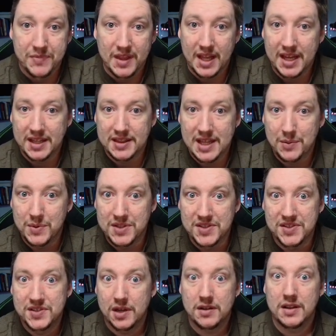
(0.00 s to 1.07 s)
Like, they would
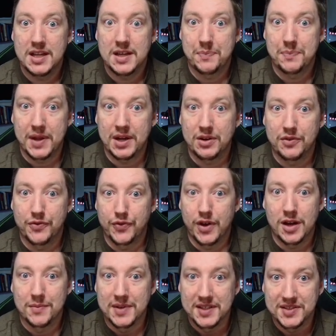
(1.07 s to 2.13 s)
suddenly appear in
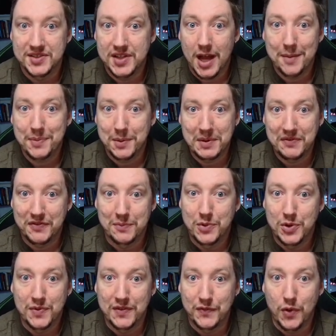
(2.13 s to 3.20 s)
front of me, stopping me from
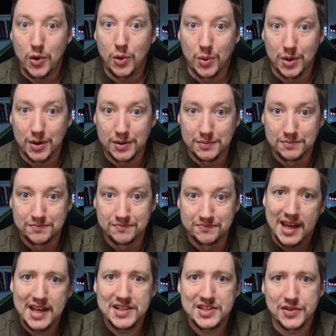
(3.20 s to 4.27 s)
moving forward.
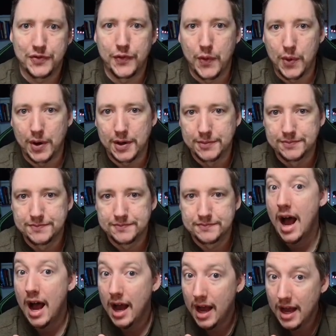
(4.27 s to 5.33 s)
It's a four.
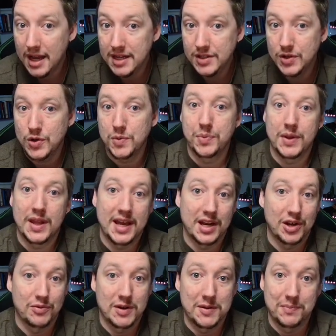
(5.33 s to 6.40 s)
I don't plan
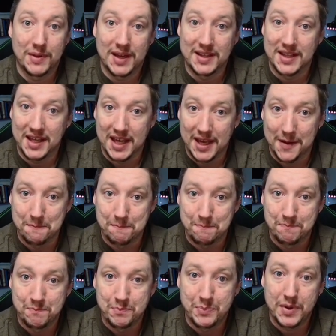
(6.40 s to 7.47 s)
on replaying the game,
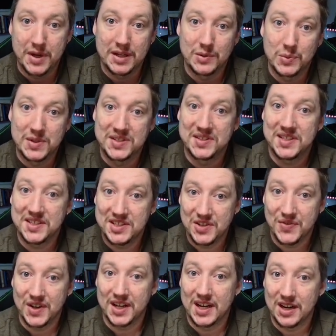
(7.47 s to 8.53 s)
but with six
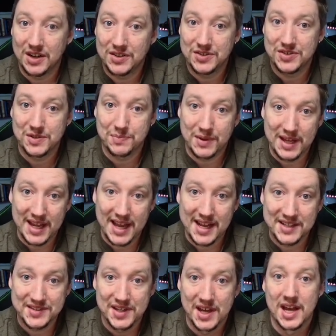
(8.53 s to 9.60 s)
different characters to play
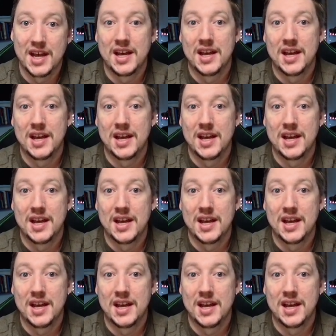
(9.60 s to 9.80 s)
as,